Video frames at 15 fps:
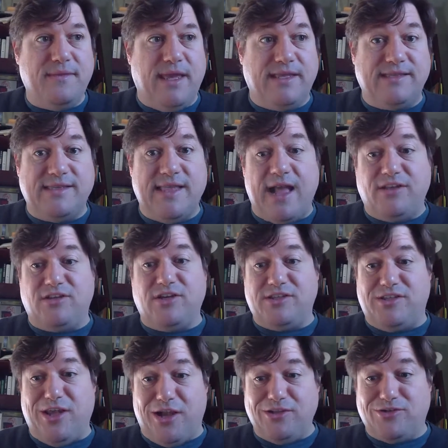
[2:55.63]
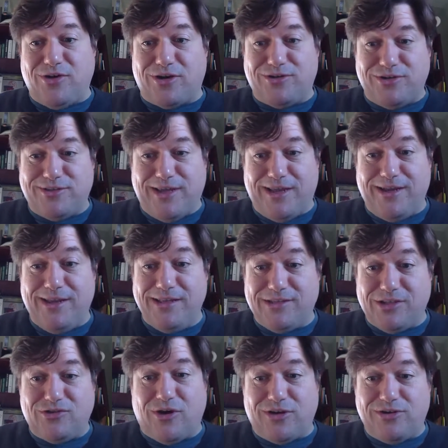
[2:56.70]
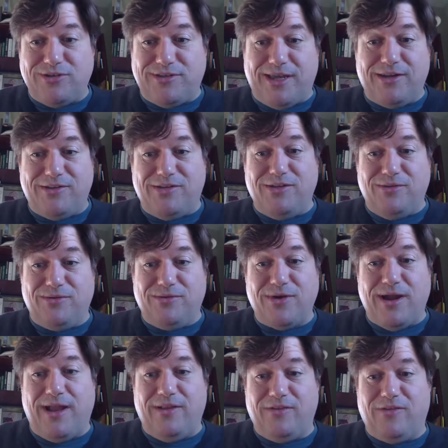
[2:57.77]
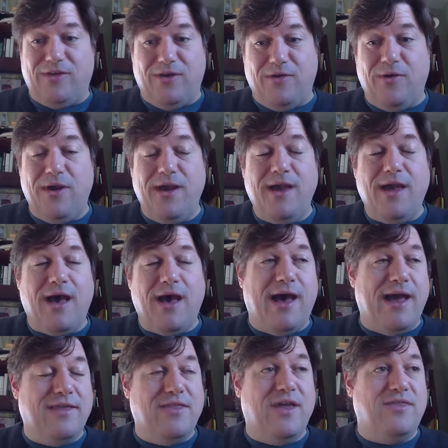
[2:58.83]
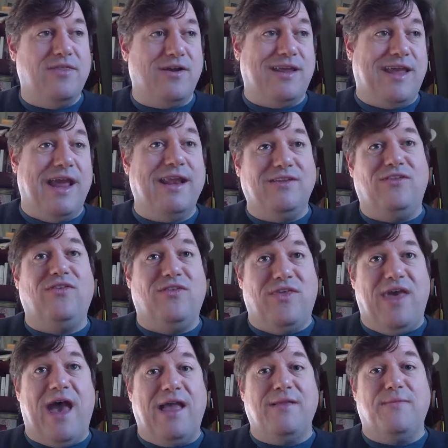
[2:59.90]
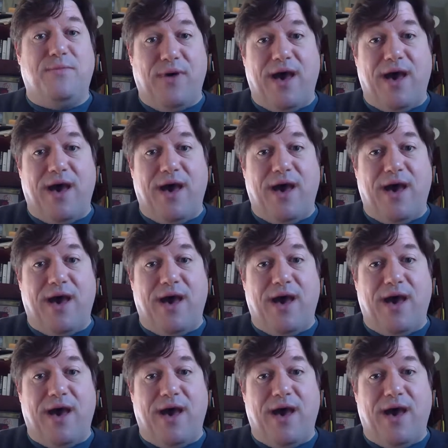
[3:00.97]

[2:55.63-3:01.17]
it's not just the unstructured data, it's the structured data too, right? So, and they're getting to that